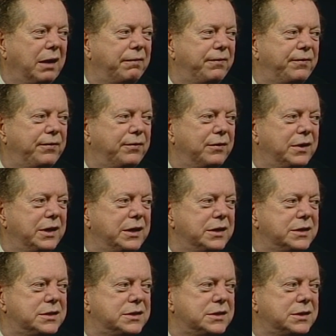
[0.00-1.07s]

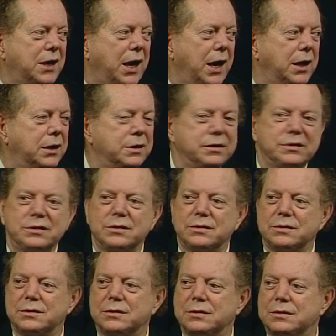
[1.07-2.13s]
deafening
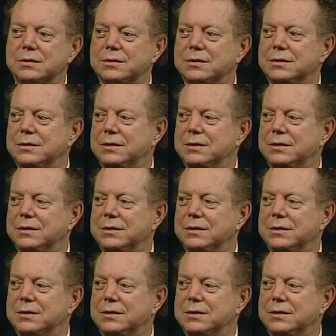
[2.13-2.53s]
silence